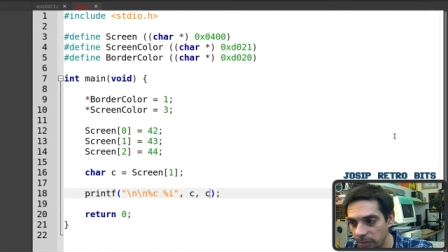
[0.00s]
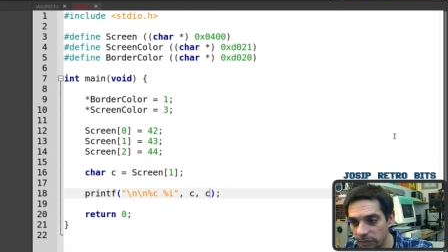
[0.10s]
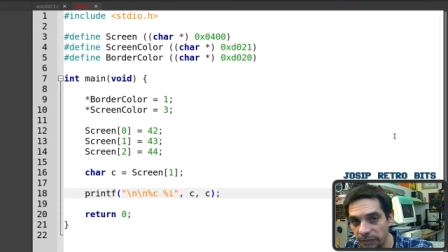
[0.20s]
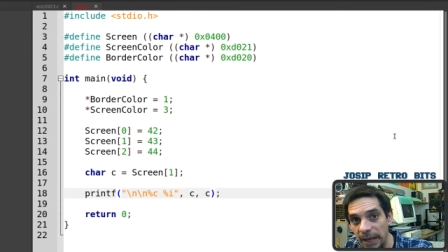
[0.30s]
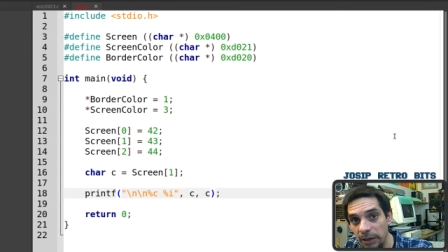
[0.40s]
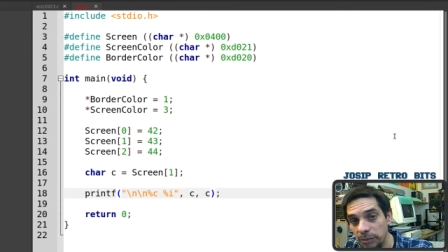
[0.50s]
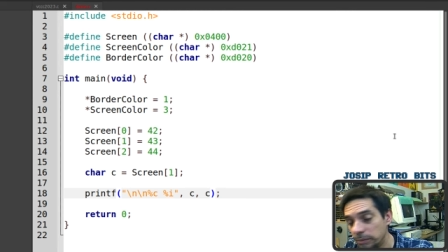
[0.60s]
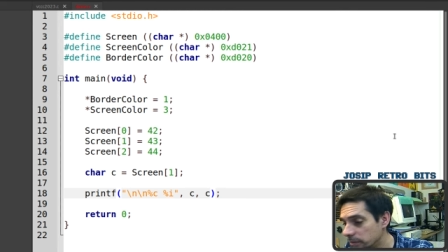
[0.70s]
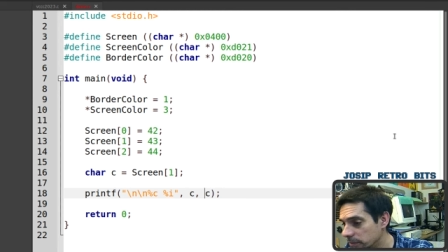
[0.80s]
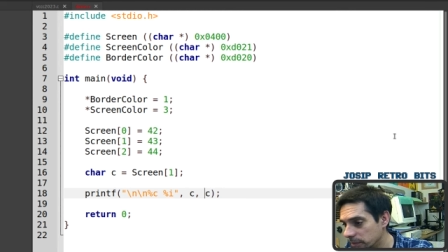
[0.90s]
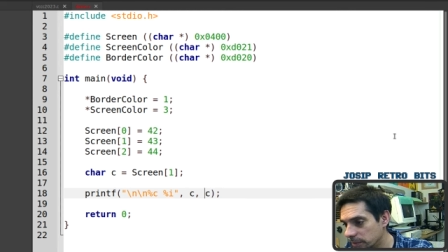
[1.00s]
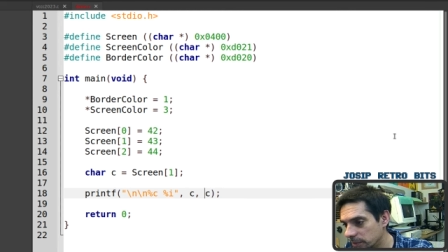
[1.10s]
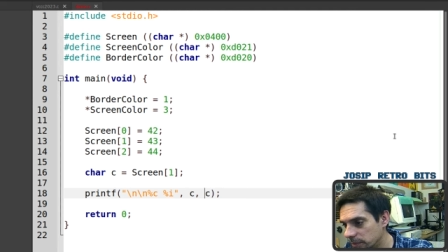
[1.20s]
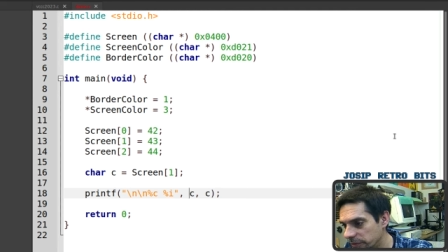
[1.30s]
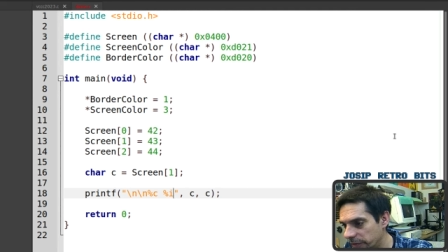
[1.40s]
value
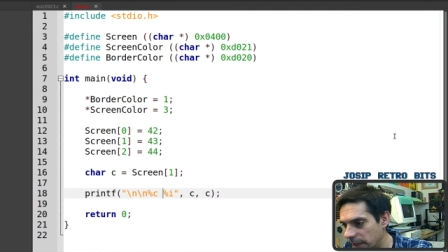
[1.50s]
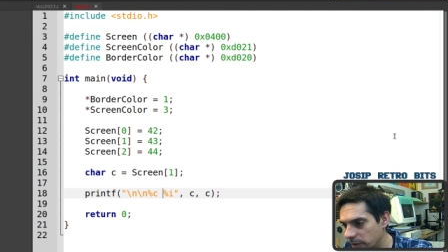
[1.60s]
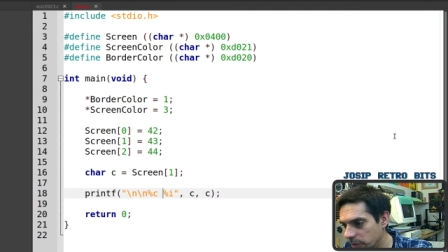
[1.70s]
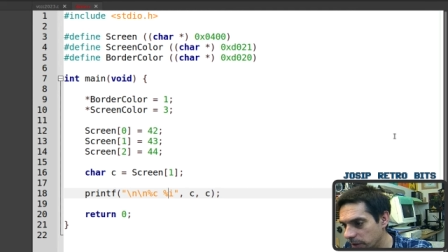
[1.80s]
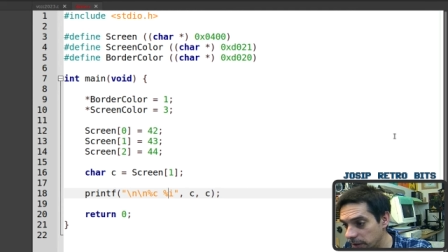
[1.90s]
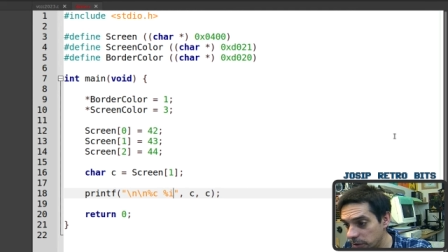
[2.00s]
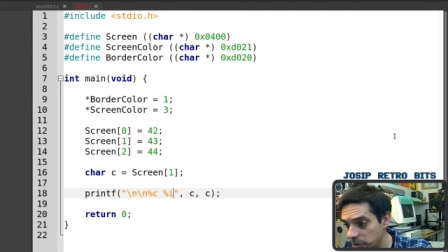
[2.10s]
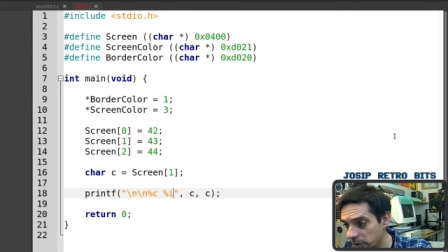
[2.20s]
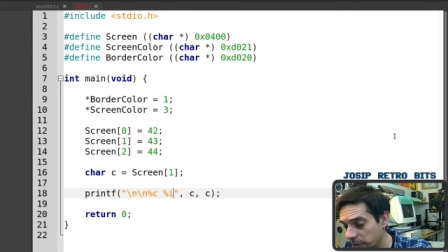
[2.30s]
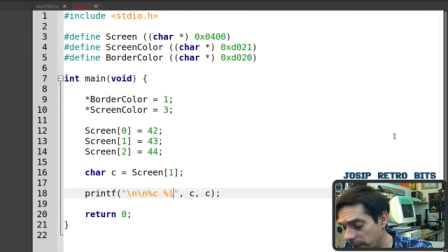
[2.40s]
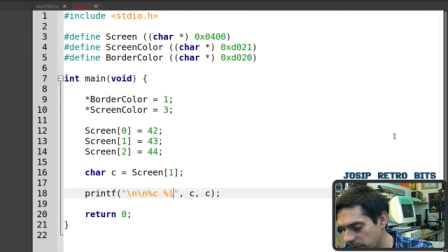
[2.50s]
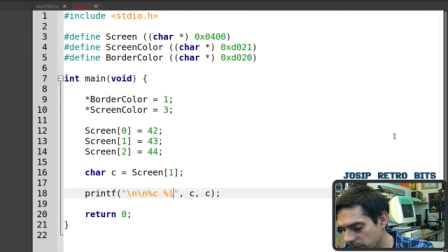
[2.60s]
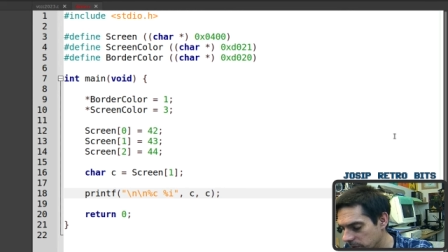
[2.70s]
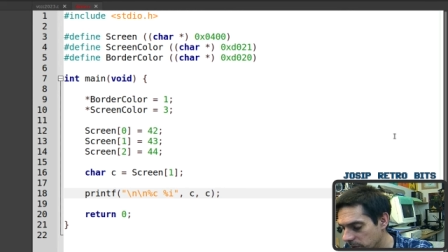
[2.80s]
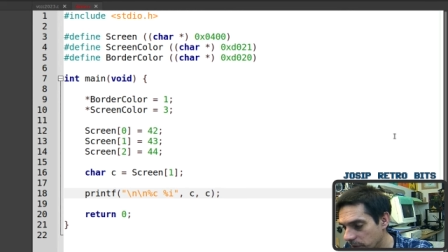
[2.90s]
value integer value
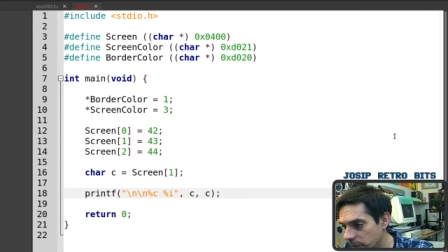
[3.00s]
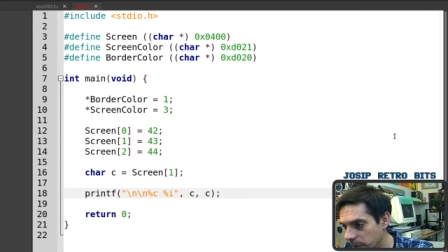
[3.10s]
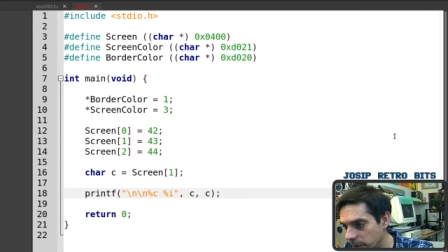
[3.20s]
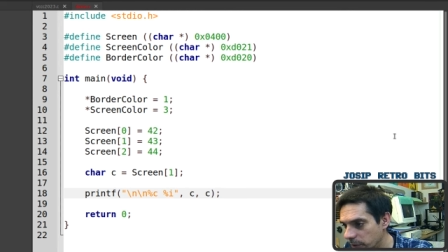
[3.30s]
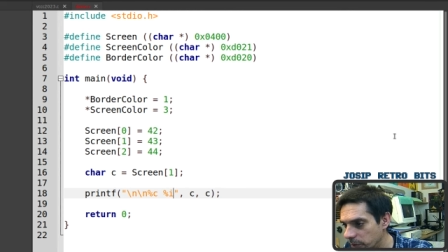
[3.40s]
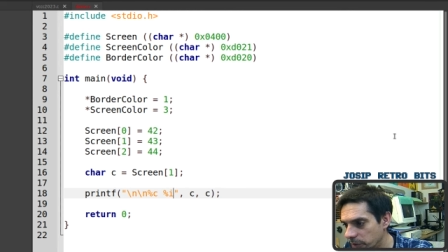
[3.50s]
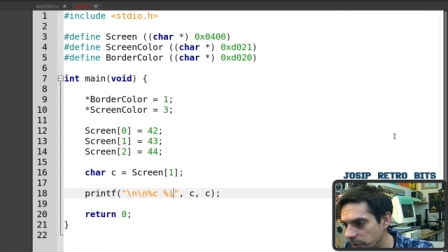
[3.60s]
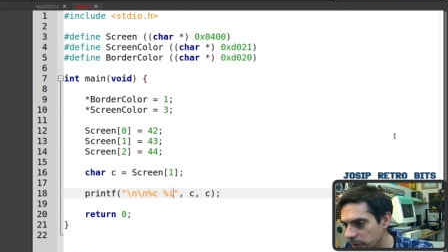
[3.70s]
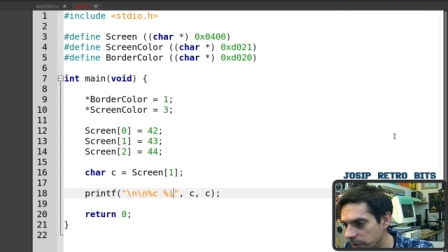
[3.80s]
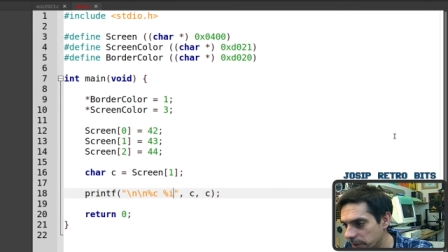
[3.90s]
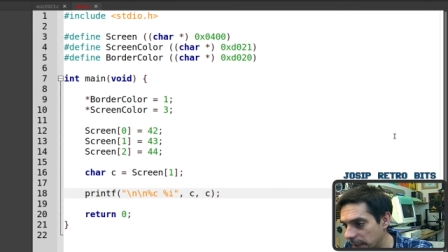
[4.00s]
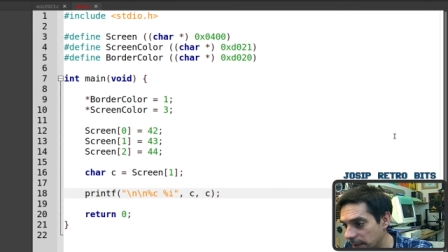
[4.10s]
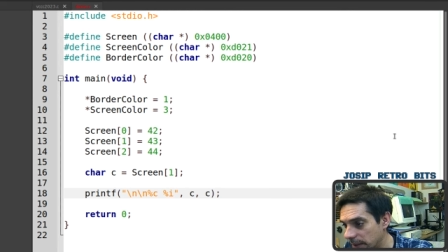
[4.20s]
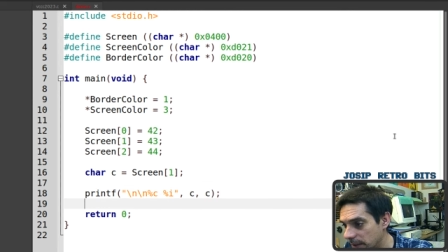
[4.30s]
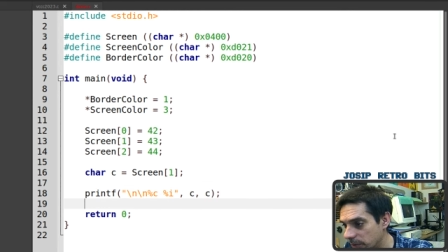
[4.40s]
so we're going to use that
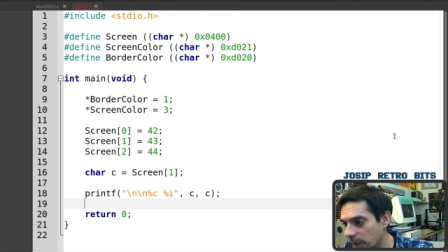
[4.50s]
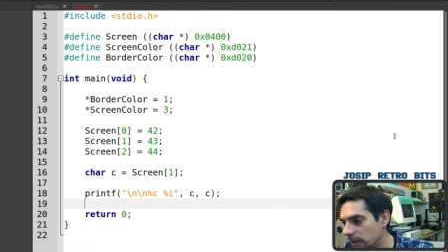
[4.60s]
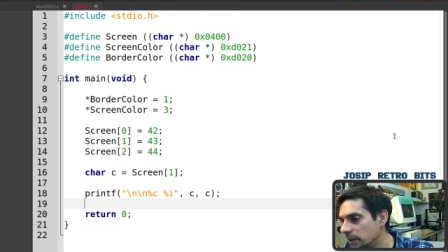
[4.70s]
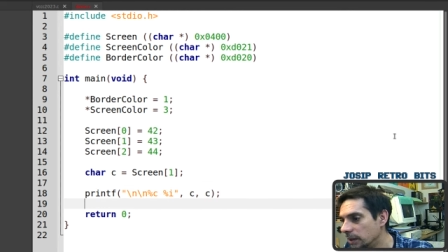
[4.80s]
as well